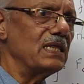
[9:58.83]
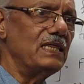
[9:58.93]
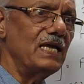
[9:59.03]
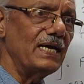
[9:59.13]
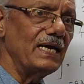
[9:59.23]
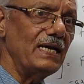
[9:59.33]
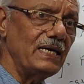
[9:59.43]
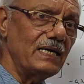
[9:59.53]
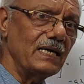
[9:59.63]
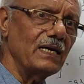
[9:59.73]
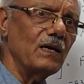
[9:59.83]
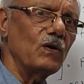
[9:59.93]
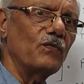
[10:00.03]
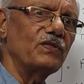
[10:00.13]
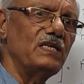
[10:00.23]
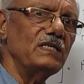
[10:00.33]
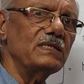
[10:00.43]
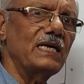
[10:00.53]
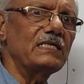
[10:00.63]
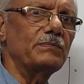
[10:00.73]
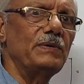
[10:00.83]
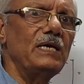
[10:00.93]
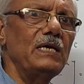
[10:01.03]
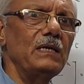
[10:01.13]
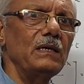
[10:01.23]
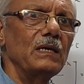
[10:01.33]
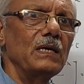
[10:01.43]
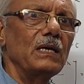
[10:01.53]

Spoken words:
The integral of this has been